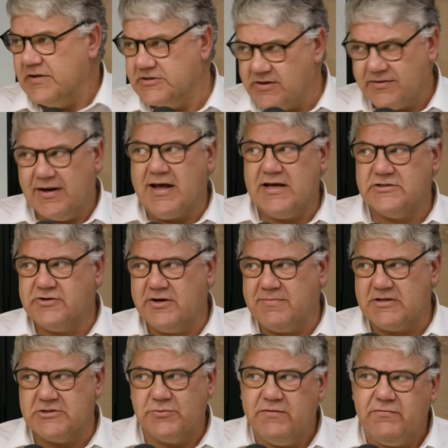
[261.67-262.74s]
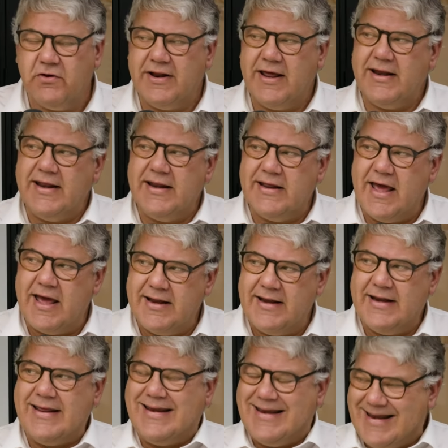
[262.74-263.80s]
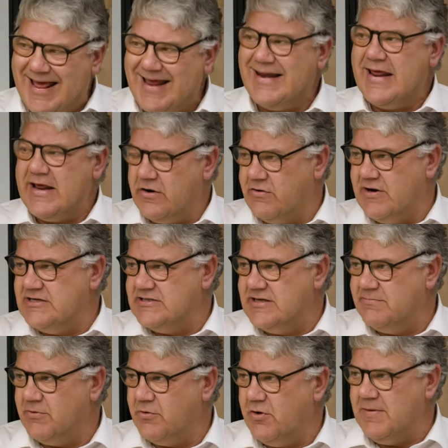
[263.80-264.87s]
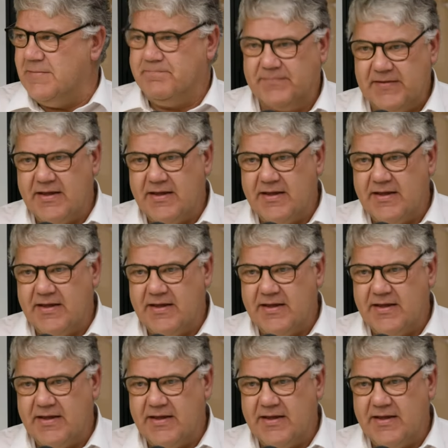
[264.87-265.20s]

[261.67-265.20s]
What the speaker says: So in the last 3 months, we've not had any net increase in employment.